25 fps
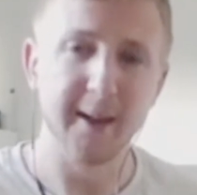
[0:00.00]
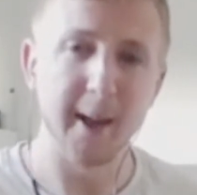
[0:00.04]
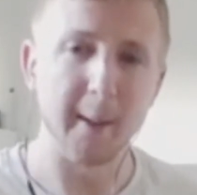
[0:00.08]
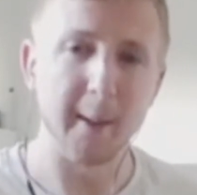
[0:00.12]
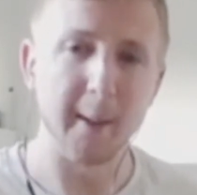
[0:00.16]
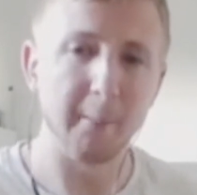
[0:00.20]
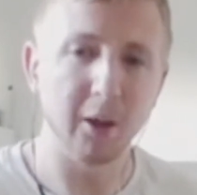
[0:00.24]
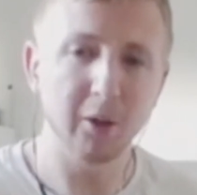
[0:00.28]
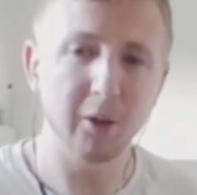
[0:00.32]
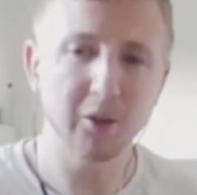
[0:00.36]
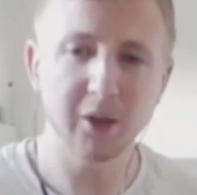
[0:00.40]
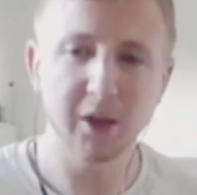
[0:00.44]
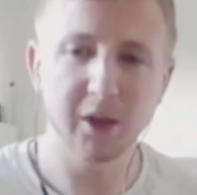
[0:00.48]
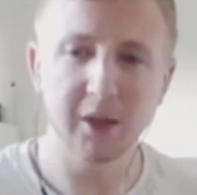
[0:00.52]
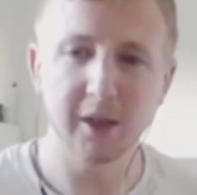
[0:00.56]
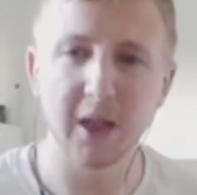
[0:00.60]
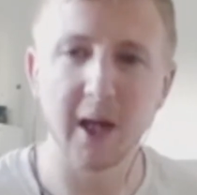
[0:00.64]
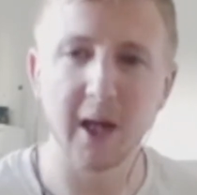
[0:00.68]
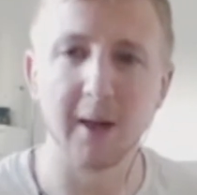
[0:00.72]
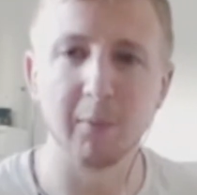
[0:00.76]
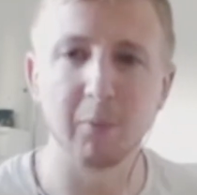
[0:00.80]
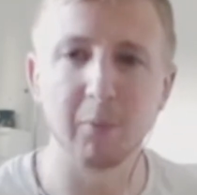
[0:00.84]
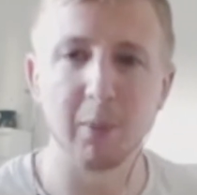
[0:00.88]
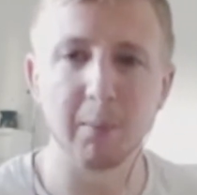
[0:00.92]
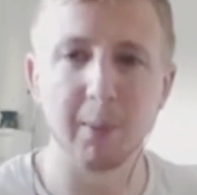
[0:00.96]
And most of the
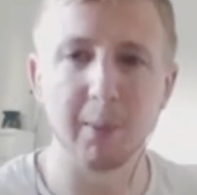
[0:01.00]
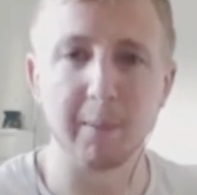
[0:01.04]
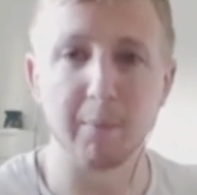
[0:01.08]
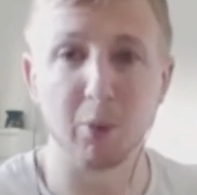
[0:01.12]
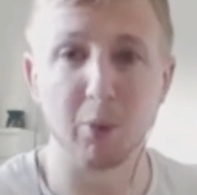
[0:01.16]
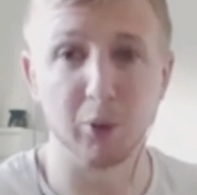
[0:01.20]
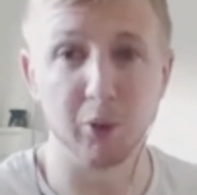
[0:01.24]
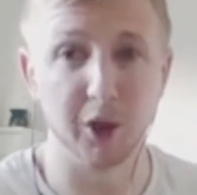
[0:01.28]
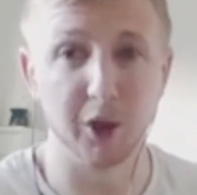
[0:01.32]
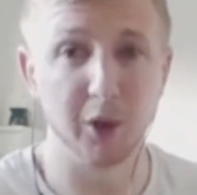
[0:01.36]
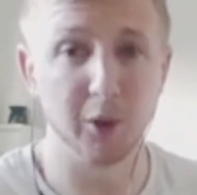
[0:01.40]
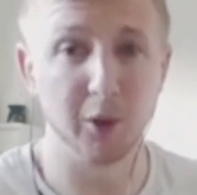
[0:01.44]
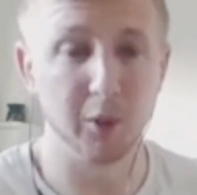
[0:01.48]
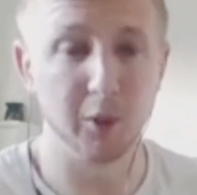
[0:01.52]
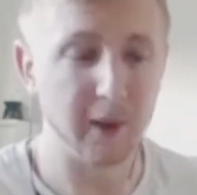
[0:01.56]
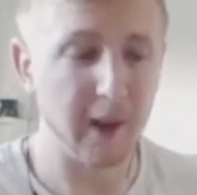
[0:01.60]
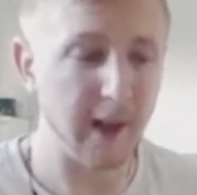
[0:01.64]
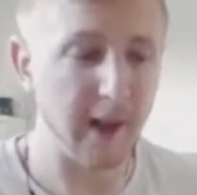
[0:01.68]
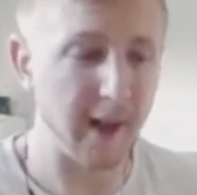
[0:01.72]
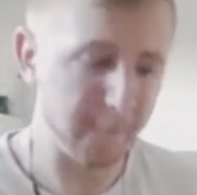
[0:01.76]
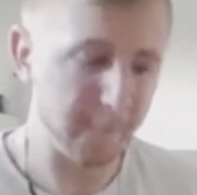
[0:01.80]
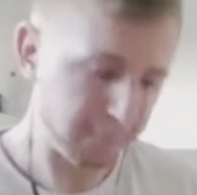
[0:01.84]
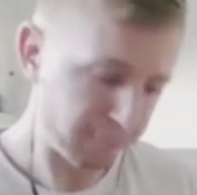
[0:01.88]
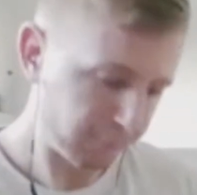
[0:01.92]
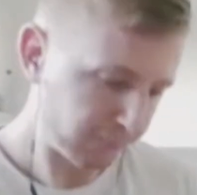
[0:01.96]
time when people do
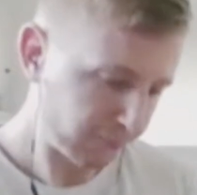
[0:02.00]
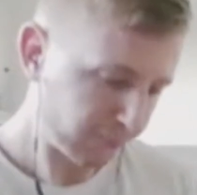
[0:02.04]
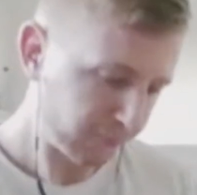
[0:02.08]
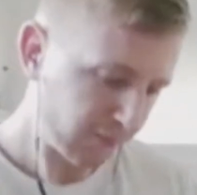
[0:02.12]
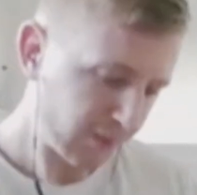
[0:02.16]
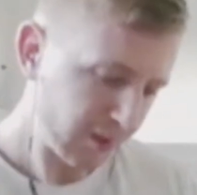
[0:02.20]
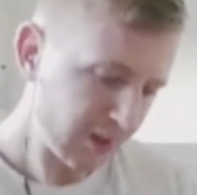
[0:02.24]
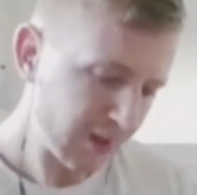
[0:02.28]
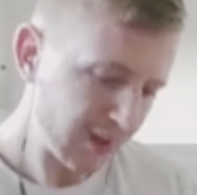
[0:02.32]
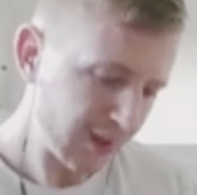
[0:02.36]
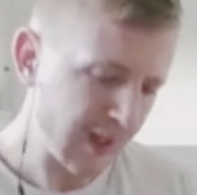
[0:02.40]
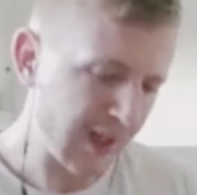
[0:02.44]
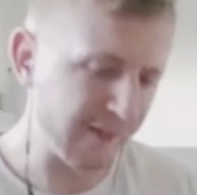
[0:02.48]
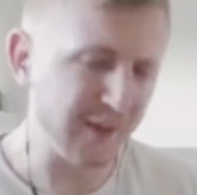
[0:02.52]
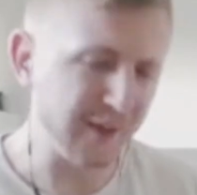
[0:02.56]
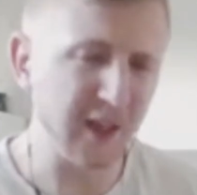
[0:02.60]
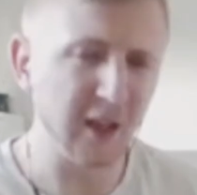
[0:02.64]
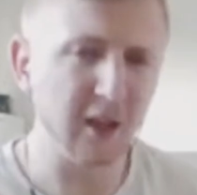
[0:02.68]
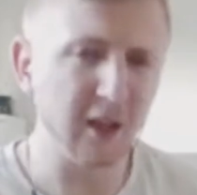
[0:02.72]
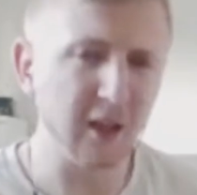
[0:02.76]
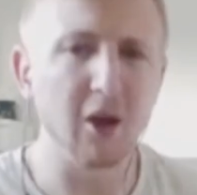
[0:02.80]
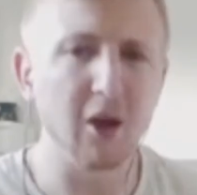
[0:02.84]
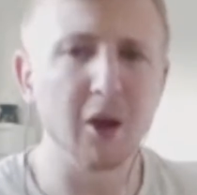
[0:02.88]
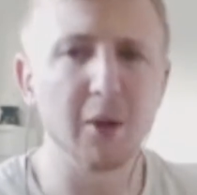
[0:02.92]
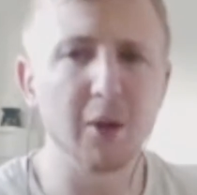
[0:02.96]
that, I think
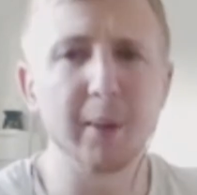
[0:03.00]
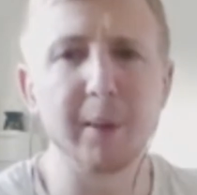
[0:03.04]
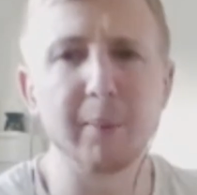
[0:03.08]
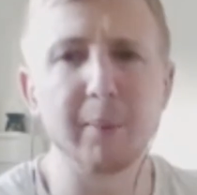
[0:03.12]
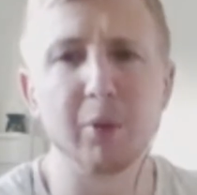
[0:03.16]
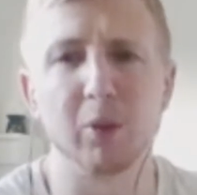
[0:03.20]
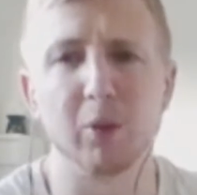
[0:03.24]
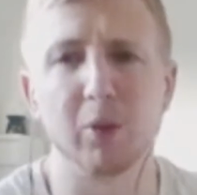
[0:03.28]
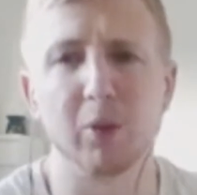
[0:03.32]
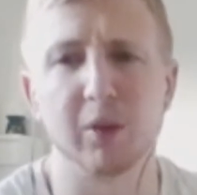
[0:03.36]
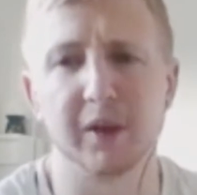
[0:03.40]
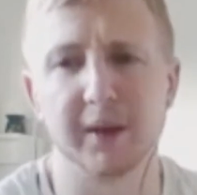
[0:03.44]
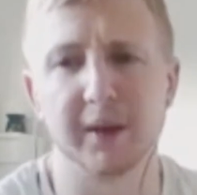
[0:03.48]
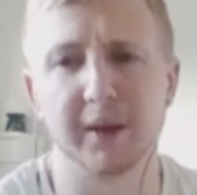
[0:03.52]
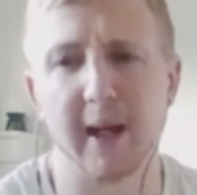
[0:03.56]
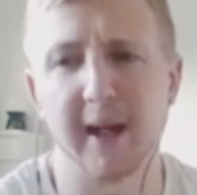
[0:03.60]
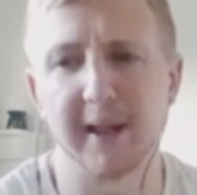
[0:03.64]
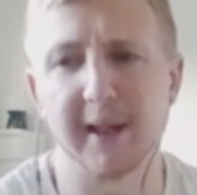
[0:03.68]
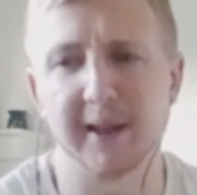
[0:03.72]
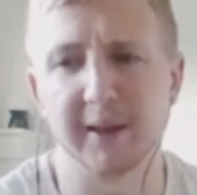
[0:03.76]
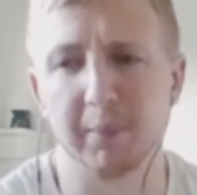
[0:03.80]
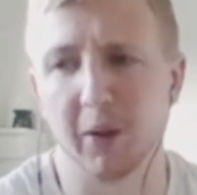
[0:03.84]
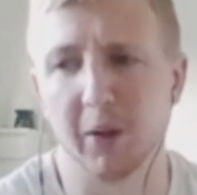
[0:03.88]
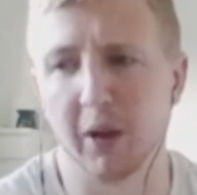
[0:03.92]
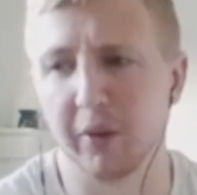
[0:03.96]
a lot of people are
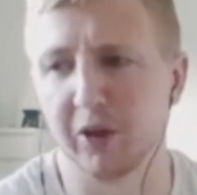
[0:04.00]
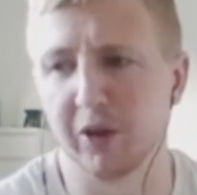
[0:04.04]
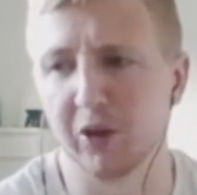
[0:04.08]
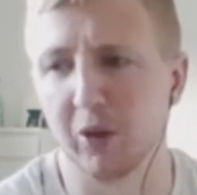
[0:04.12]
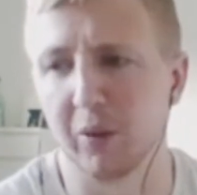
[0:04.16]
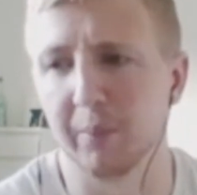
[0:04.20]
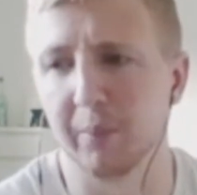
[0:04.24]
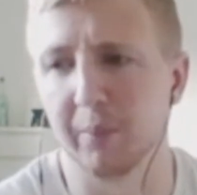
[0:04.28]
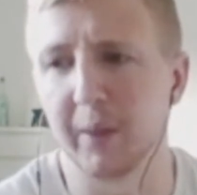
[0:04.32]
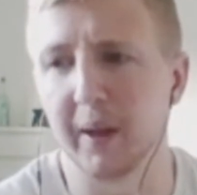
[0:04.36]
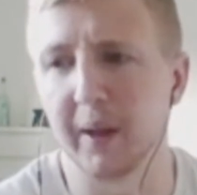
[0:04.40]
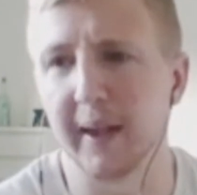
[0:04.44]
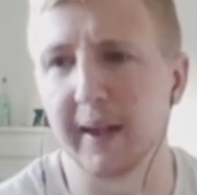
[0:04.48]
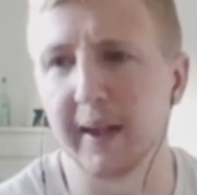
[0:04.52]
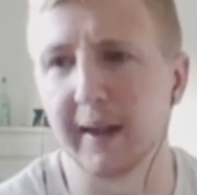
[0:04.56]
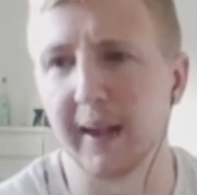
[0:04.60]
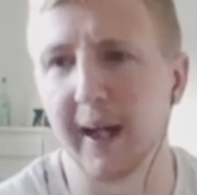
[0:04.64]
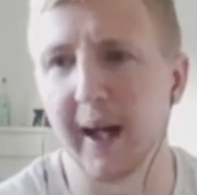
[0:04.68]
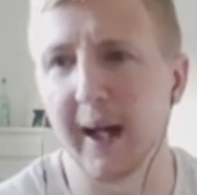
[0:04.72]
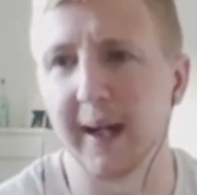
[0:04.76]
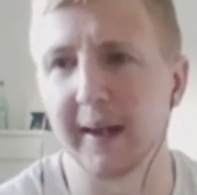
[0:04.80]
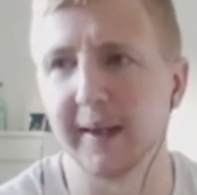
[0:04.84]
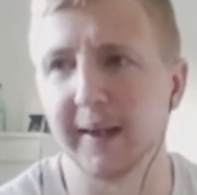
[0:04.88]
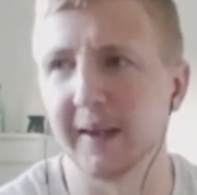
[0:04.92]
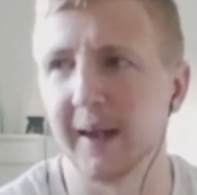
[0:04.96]
scared to blow the trumpet in
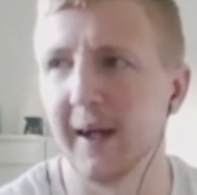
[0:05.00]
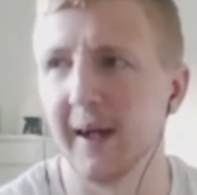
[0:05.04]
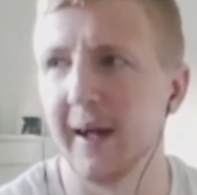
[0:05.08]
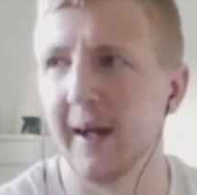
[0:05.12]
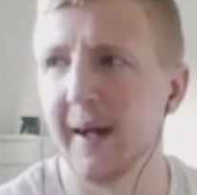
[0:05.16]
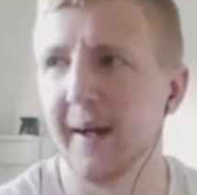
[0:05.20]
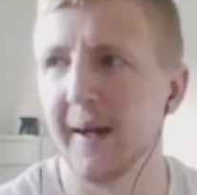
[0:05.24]
case